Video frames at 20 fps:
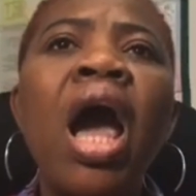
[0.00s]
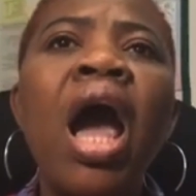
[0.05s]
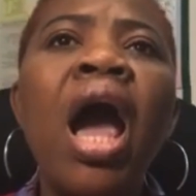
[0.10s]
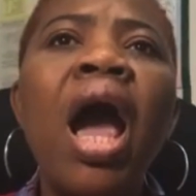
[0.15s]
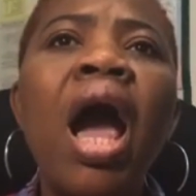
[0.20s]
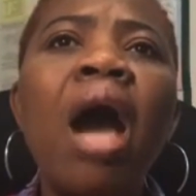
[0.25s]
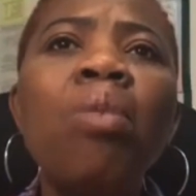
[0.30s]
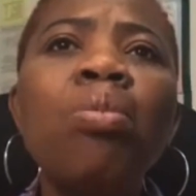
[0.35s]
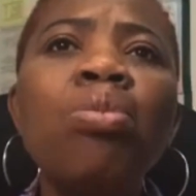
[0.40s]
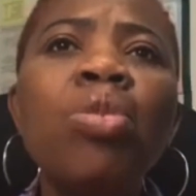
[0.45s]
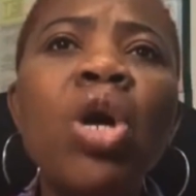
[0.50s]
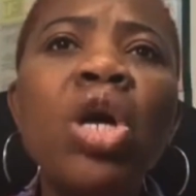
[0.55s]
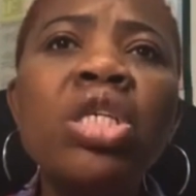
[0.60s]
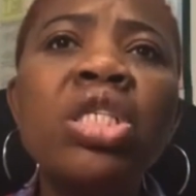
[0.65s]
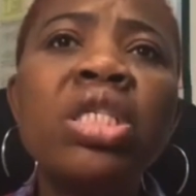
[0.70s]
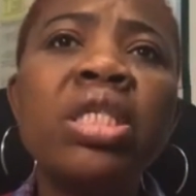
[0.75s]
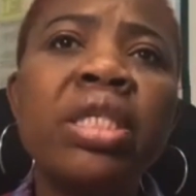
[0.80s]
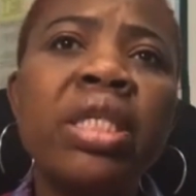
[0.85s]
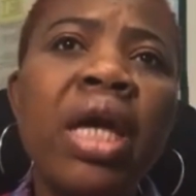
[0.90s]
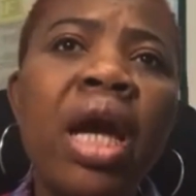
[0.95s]
And
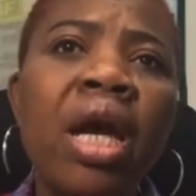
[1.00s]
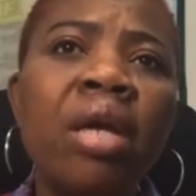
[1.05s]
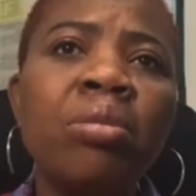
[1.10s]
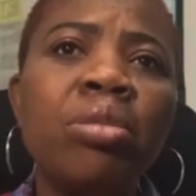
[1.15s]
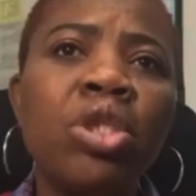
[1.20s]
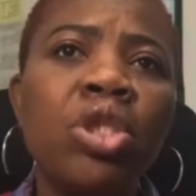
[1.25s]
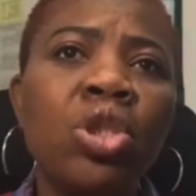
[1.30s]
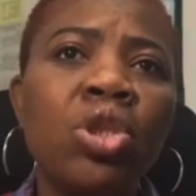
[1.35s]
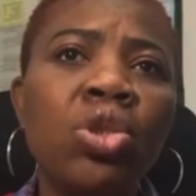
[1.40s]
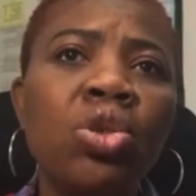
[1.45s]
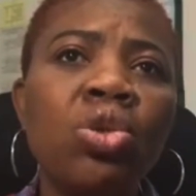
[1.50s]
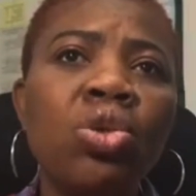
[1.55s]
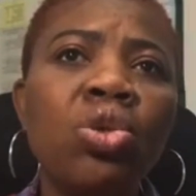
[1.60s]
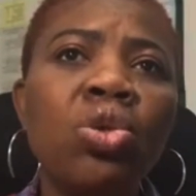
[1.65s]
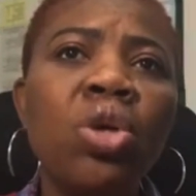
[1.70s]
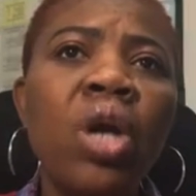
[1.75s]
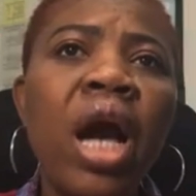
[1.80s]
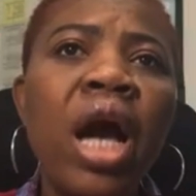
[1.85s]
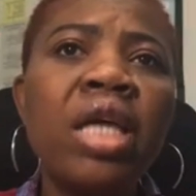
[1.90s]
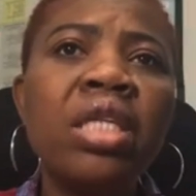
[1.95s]
most times
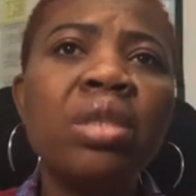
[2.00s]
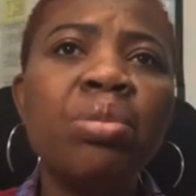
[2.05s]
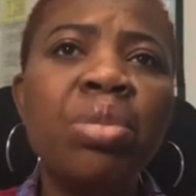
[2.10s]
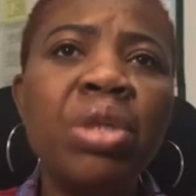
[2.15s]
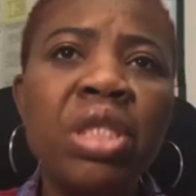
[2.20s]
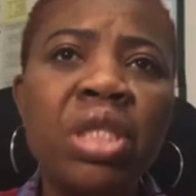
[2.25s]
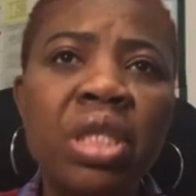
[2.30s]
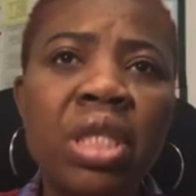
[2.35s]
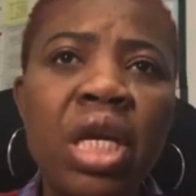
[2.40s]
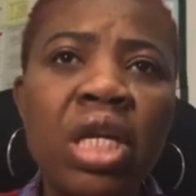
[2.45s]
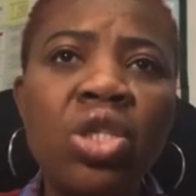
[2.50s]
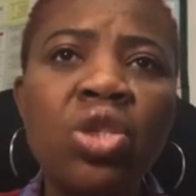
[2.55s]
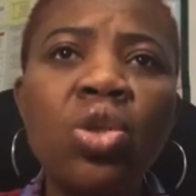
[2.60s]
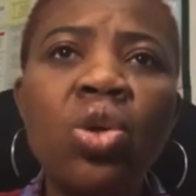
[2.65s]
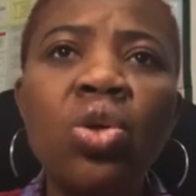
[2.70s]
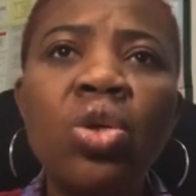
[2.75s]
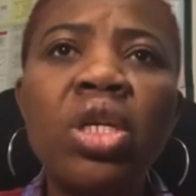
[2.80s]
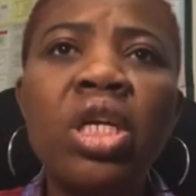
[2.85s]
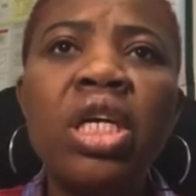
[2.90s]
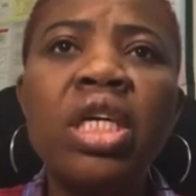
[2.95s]
too, as business
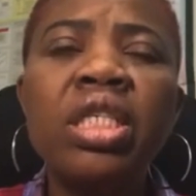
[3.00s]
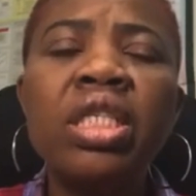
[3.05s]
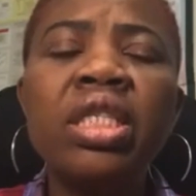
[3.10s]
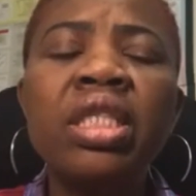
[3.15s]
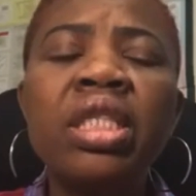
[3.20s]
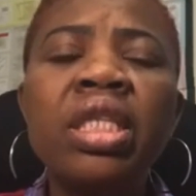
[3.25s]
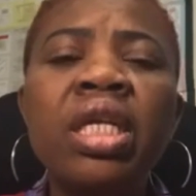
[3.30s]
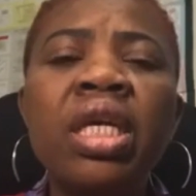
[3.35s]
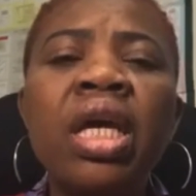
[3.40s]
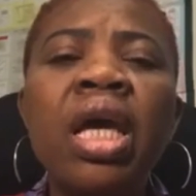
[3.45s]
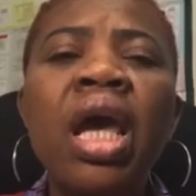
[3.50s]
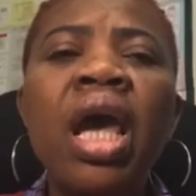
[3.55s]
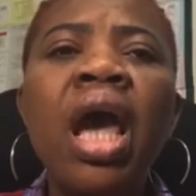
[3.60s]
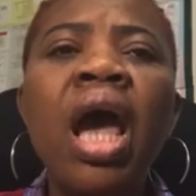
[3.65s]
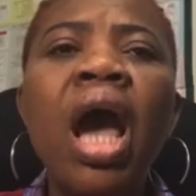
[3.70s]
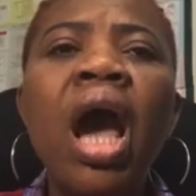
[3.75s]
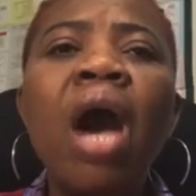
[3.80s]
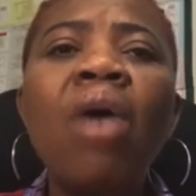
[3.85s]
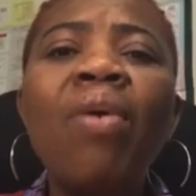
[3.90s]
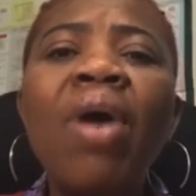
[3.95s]
owners,
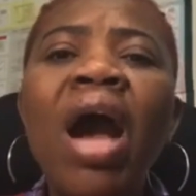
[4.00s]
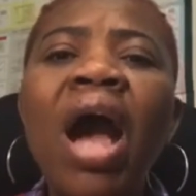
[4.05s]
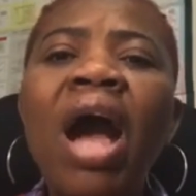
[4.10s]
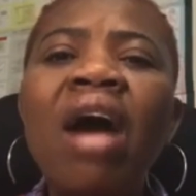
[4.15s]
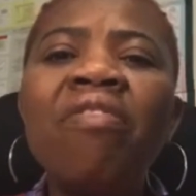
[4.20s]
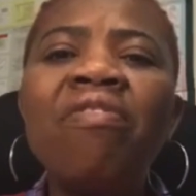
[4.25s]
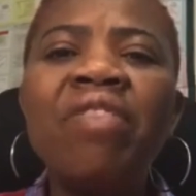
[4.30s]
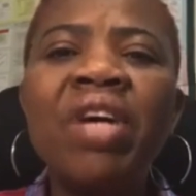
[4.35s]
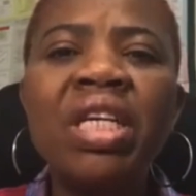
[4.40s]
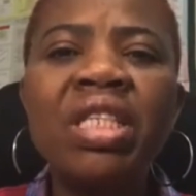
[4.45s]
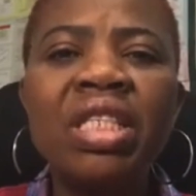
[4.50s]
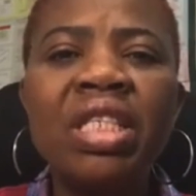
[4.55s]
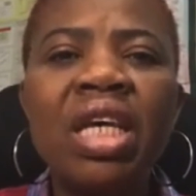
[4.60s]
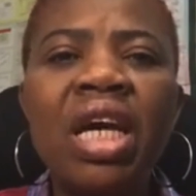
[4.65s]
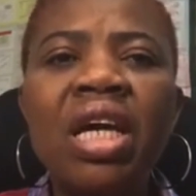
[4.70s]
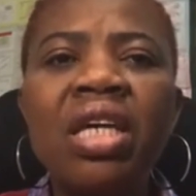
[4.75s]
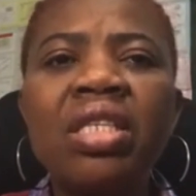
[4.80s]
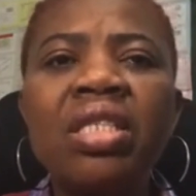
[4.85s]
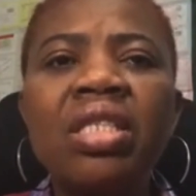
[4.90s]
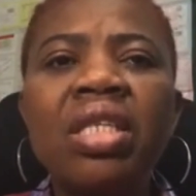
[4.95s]
our
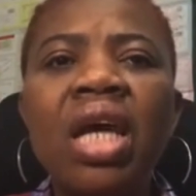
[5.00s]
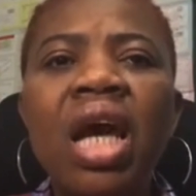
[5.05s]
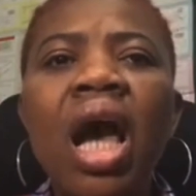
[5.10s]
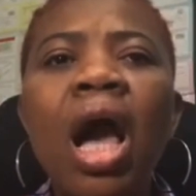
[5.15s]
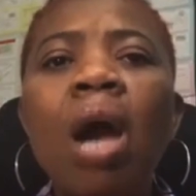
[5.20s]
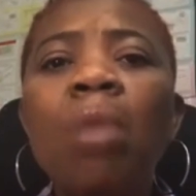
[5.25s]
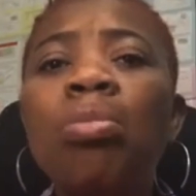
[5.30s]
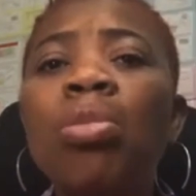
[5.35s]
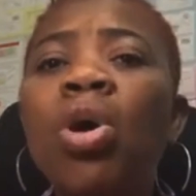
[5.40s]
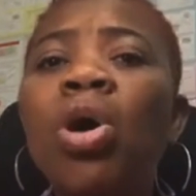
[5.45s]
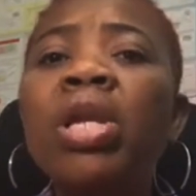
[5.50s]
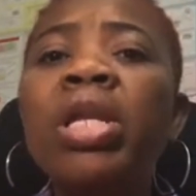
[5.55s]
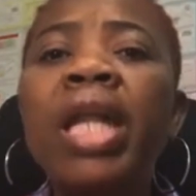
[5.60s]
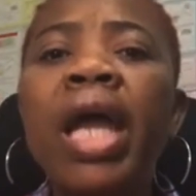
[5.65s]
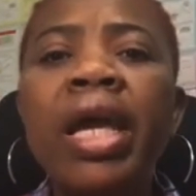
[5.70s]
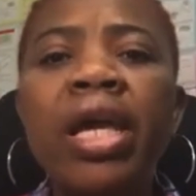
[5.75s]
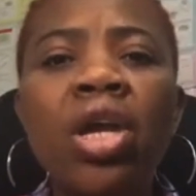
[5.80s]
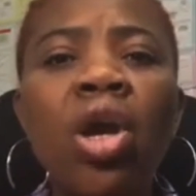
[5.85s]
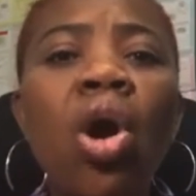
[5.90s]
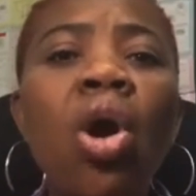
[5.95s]
avatars are more
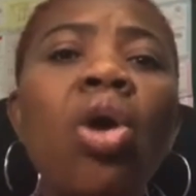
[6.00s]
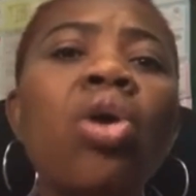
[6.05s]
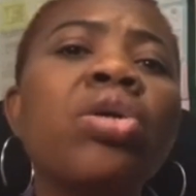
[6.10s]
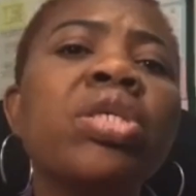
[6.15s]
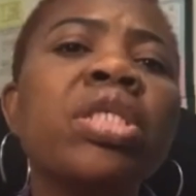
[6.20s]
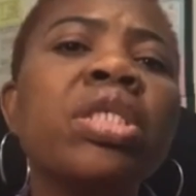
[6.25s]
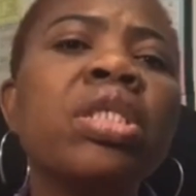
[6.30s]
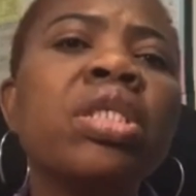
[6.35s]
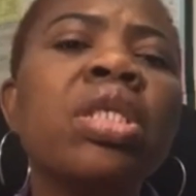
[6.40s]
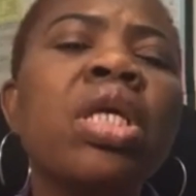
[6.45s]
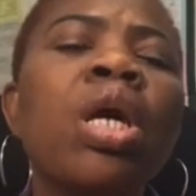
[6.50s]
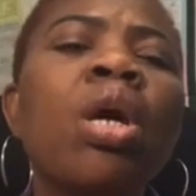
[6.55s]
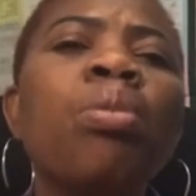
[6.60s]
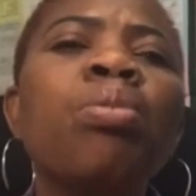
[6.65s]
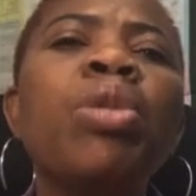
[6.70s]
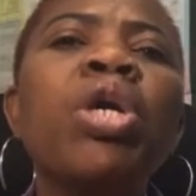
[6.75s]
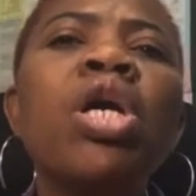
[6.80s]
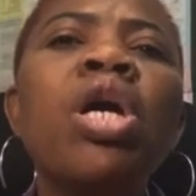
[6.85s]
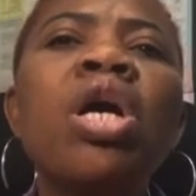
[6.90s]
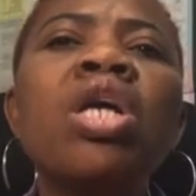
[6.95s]
like us,
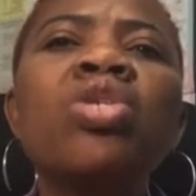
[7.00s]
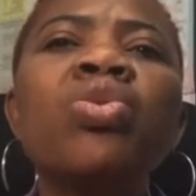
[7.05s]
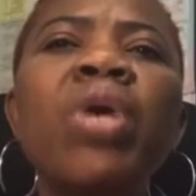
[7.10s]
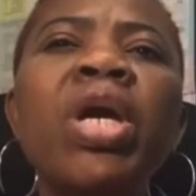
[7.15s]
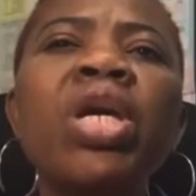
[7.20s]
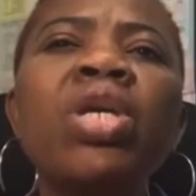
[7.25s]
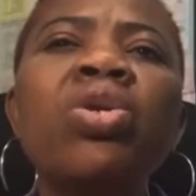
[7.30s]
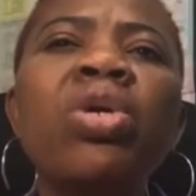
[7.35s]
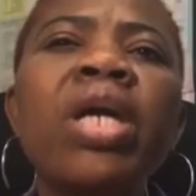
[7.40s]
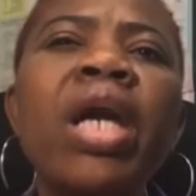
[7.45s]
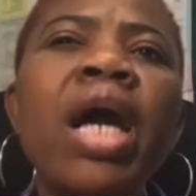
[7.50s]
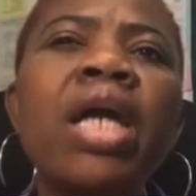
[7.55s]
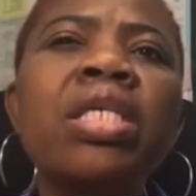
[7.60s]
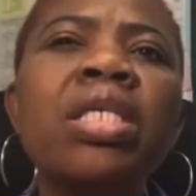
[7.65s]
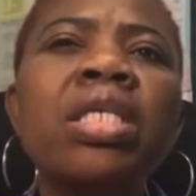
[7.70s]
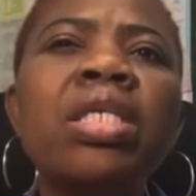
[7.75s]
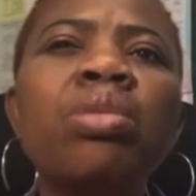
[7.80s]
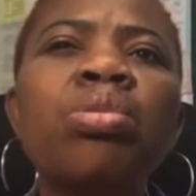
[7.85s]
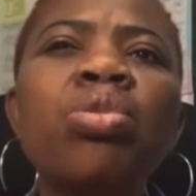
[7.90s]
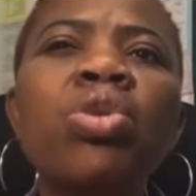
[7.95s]
because when you look
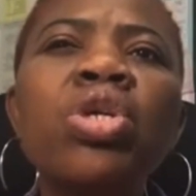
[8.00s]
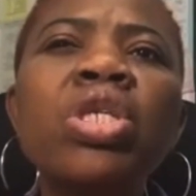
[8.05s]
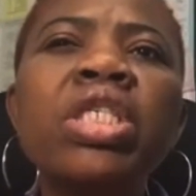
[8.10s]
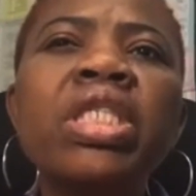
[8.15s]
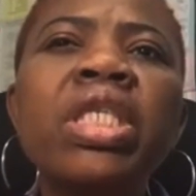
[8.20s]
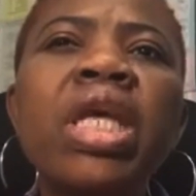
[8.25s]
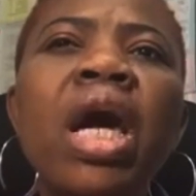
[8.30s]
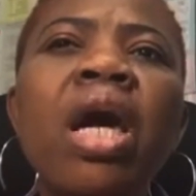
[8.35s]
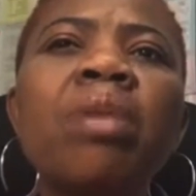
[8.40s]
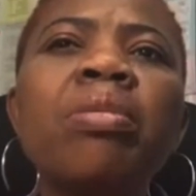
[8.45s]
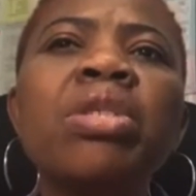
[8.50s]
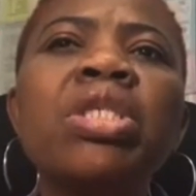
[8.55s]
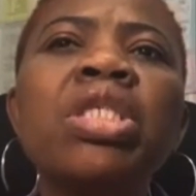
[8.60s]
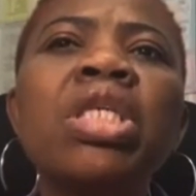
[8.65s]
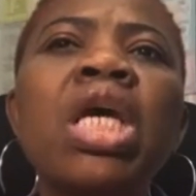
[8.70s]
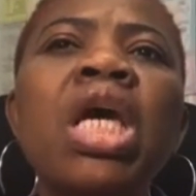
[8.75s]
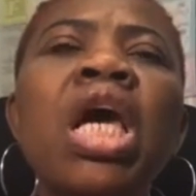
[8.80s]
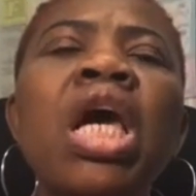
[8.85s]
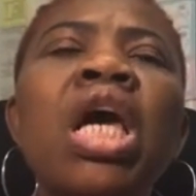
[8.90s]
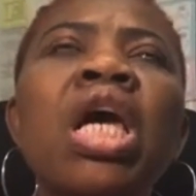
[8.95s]
at it, most
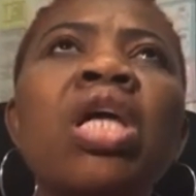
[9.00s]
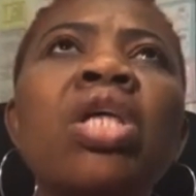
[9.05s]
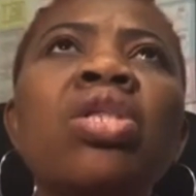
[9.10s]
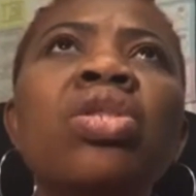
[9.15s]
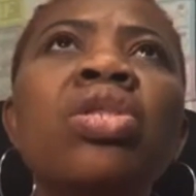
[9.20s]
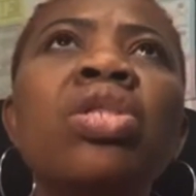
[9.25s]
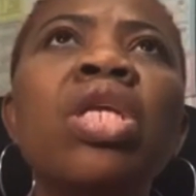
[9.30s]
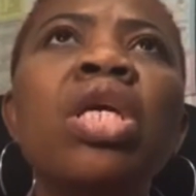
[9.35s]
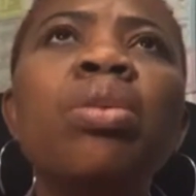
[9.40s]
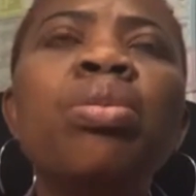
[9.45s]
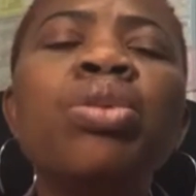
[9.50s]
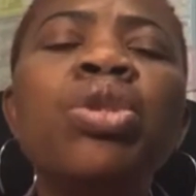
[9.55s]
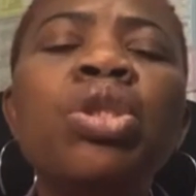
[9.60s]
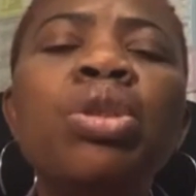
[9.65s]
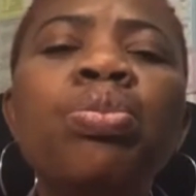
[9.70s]
times the